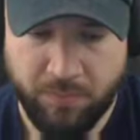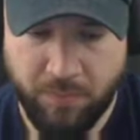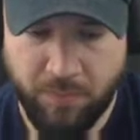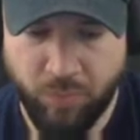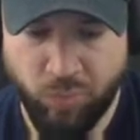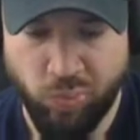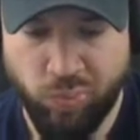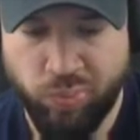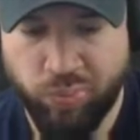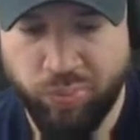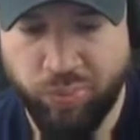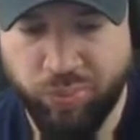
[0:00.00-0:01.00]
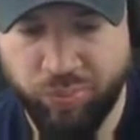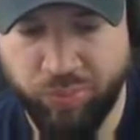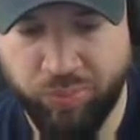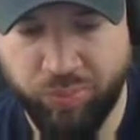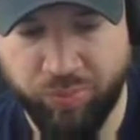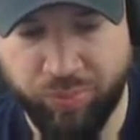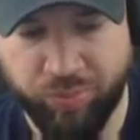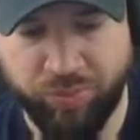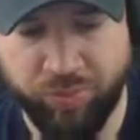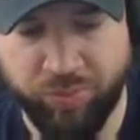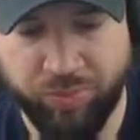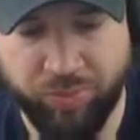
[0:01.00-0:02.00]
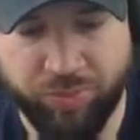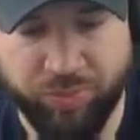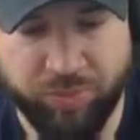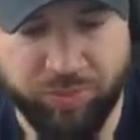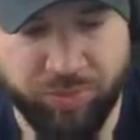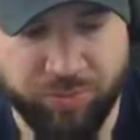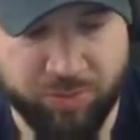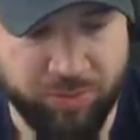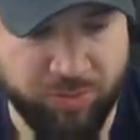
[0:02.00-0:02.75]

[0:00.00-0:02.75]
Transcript: [no speech]